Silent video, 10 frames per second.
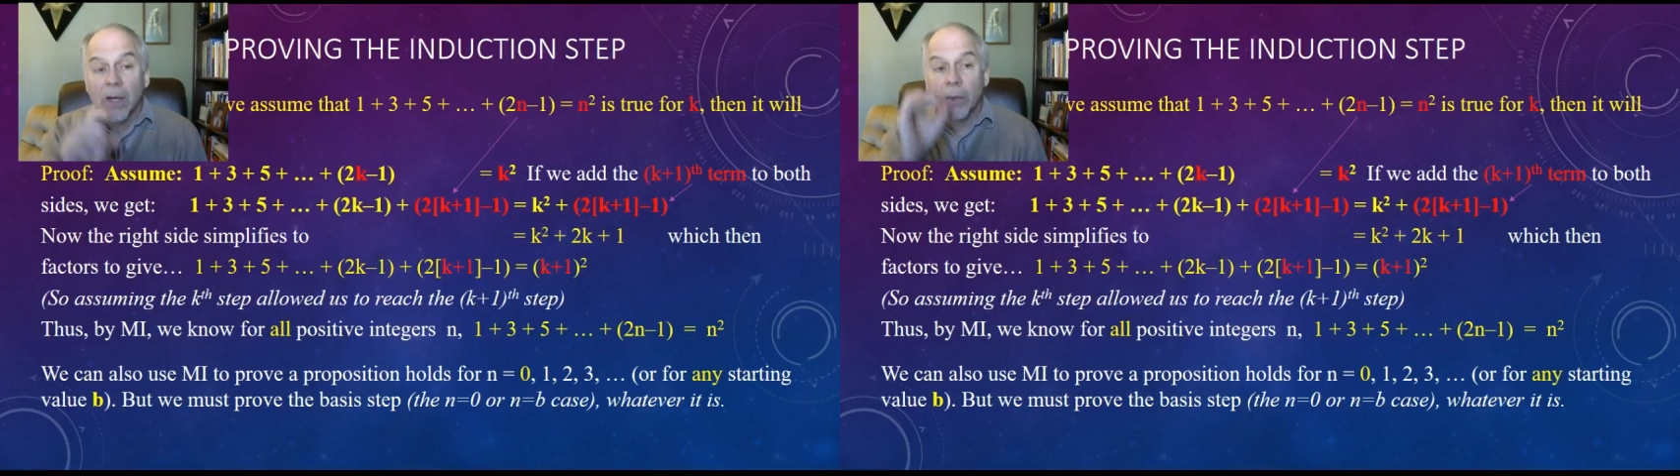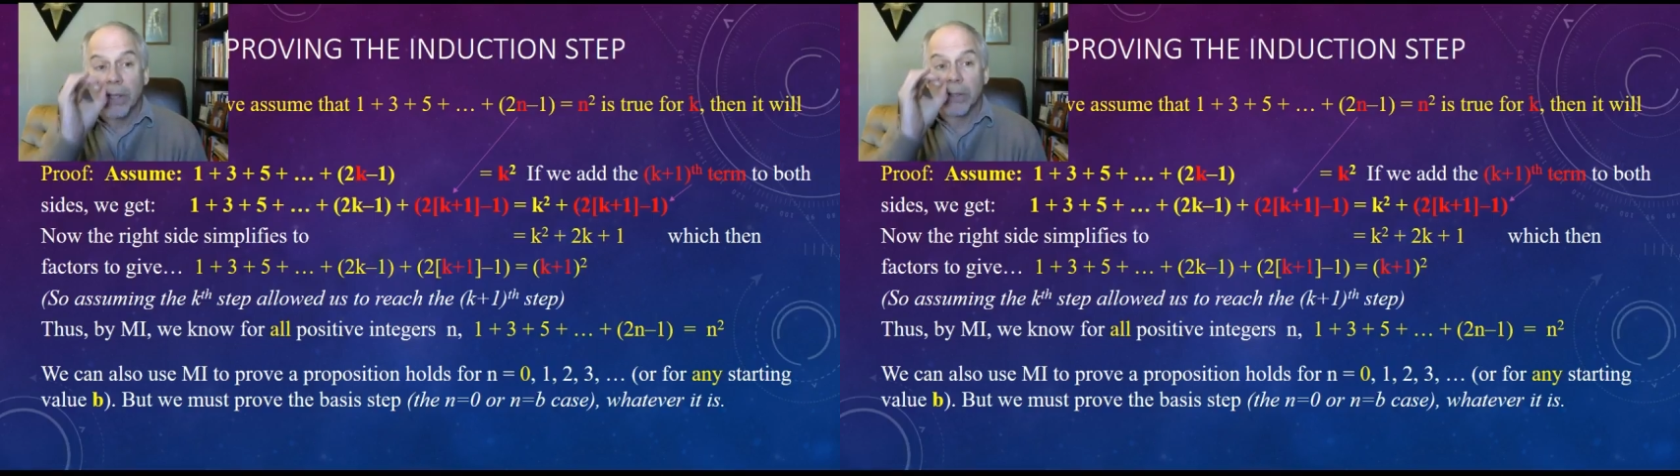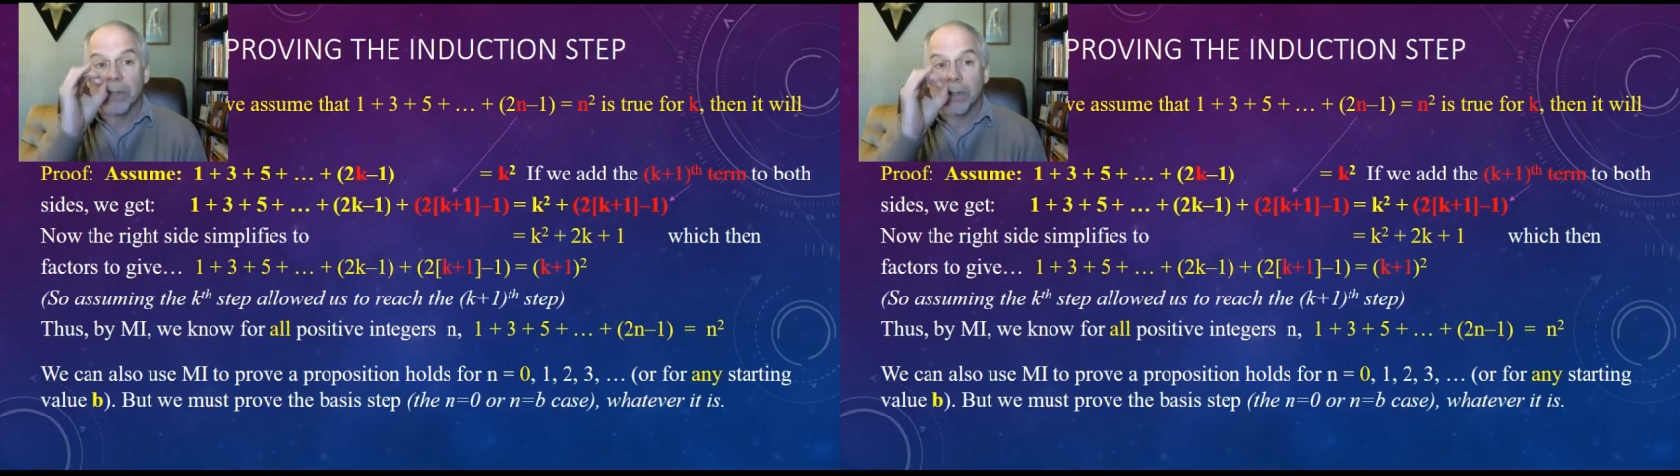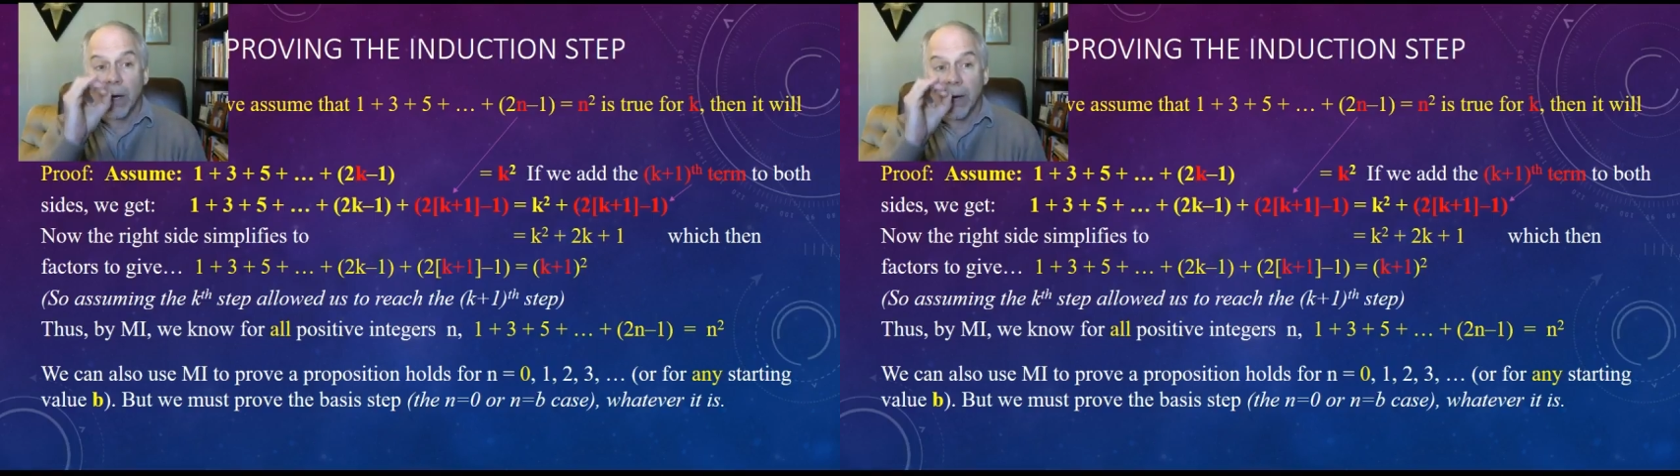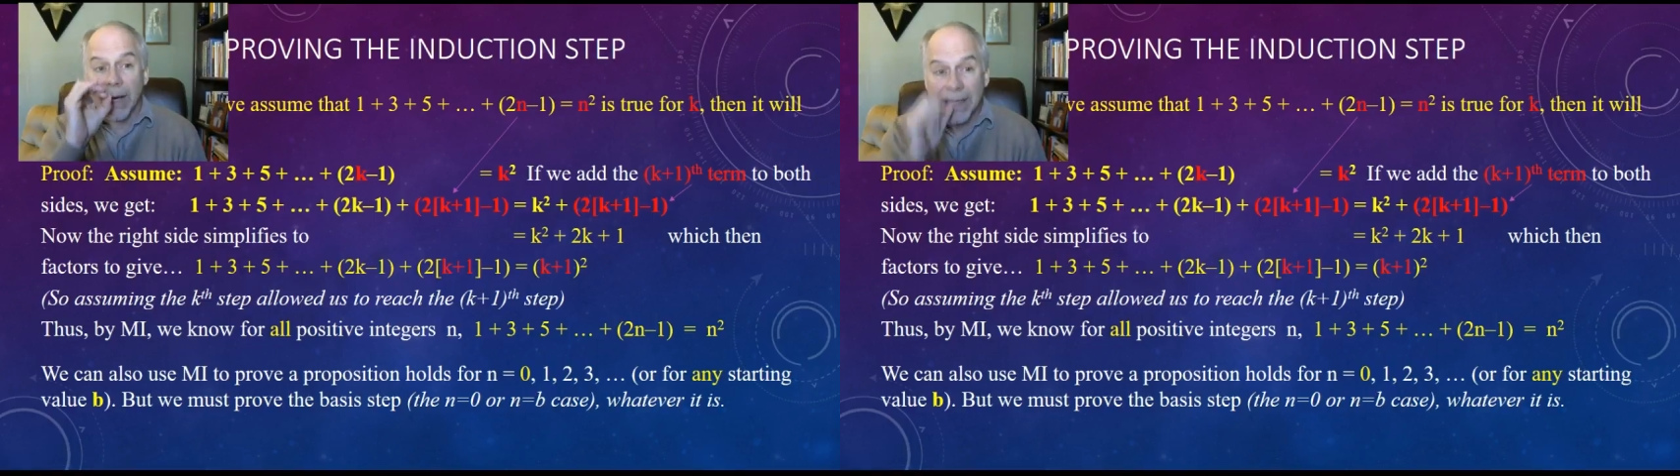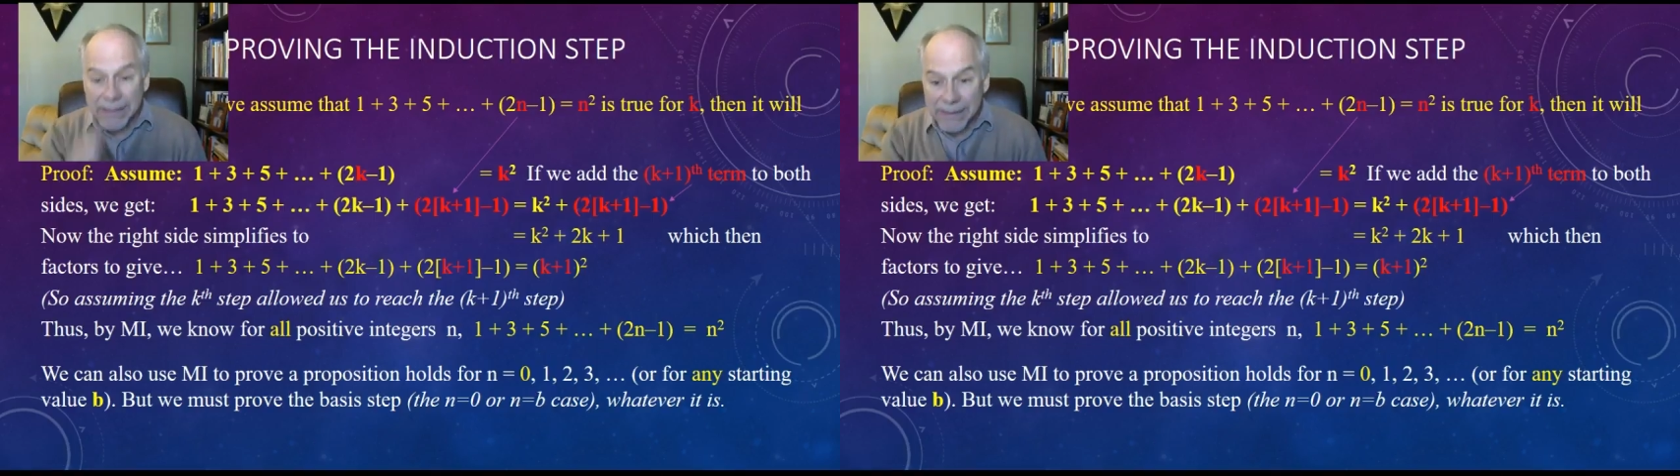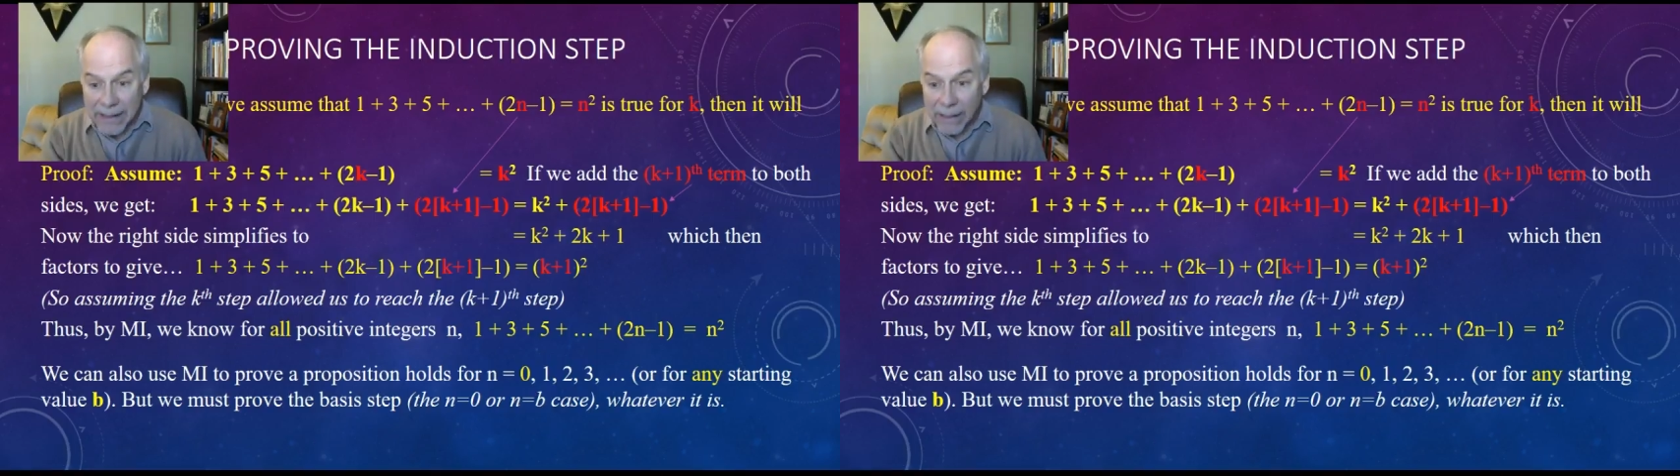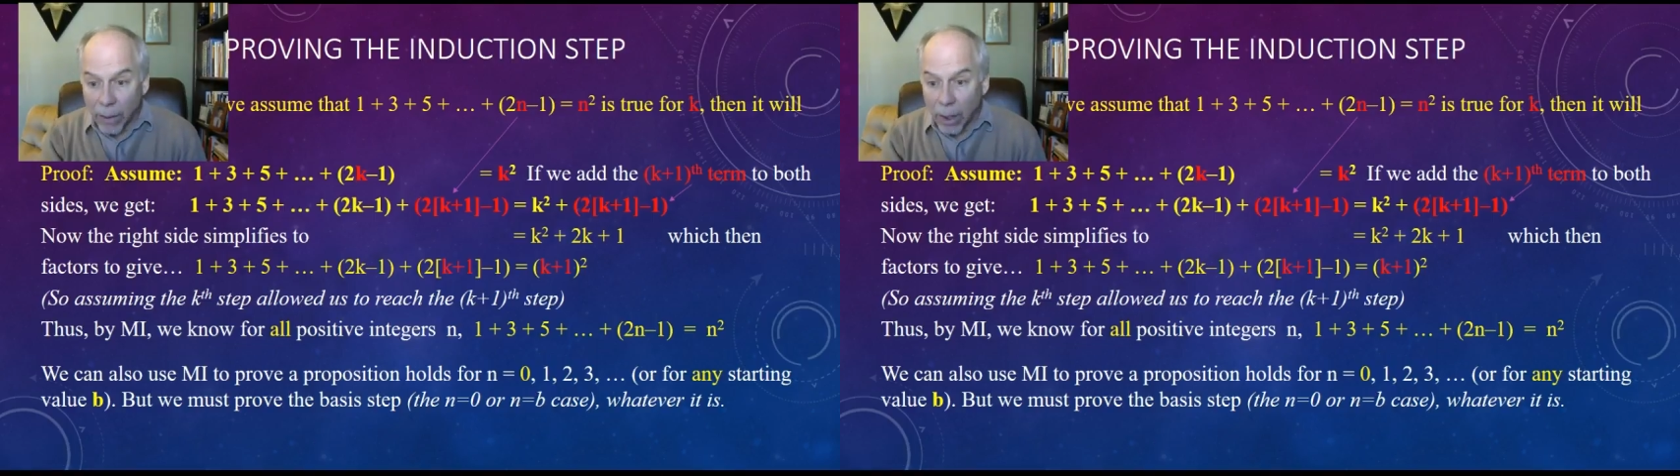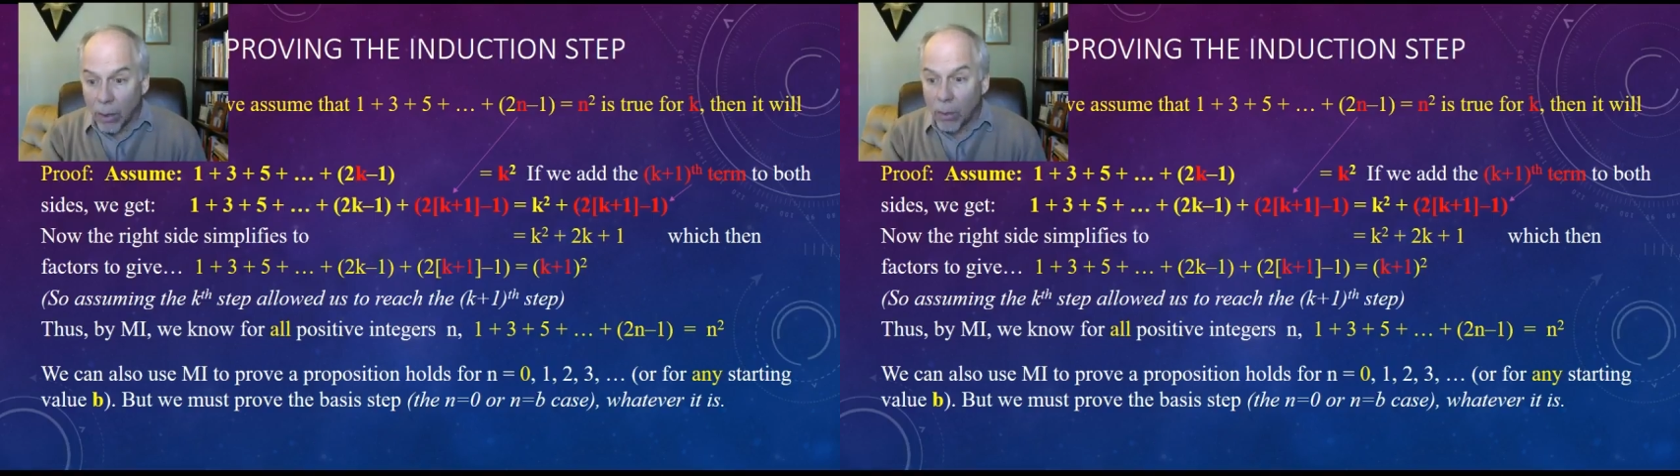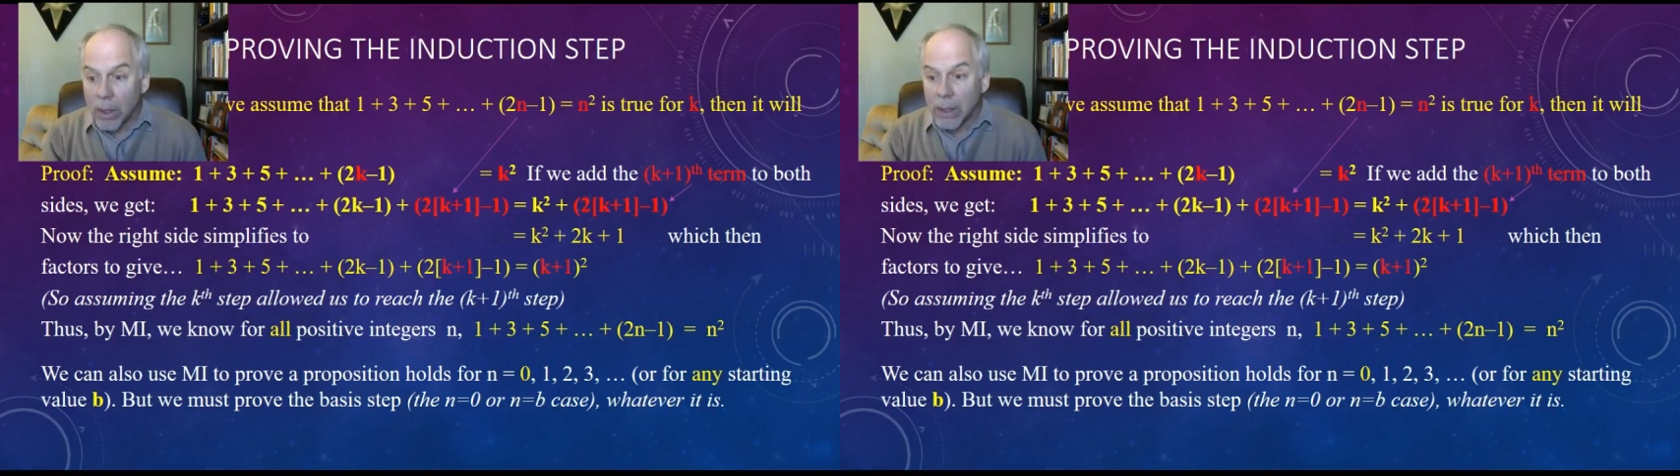We could start at
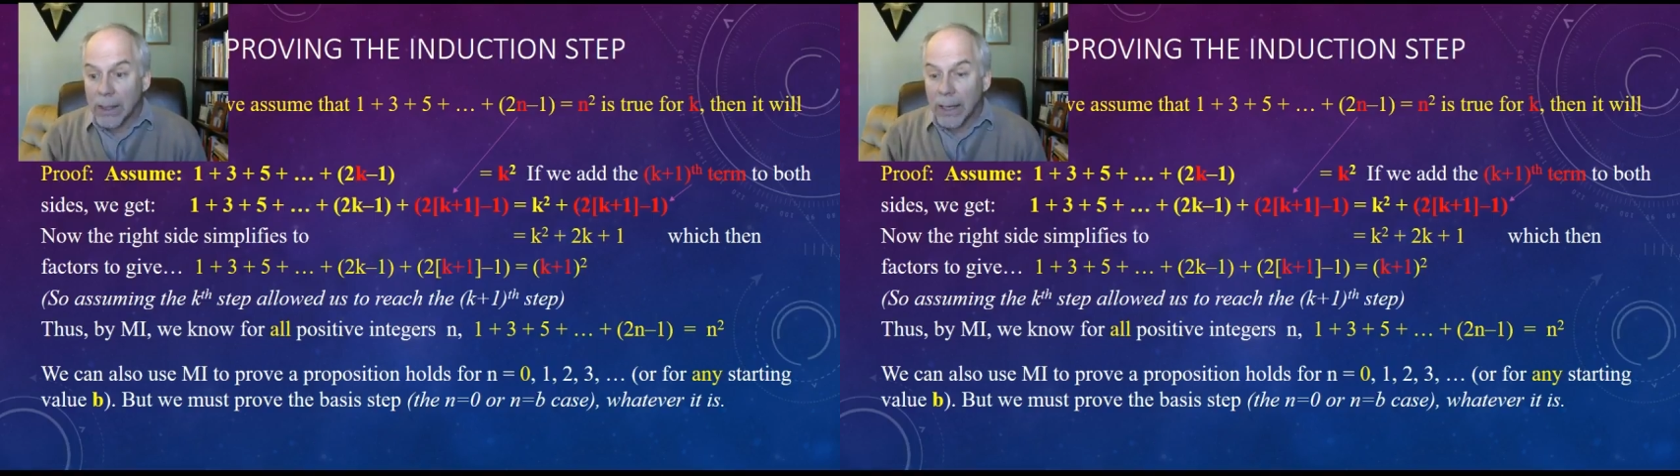0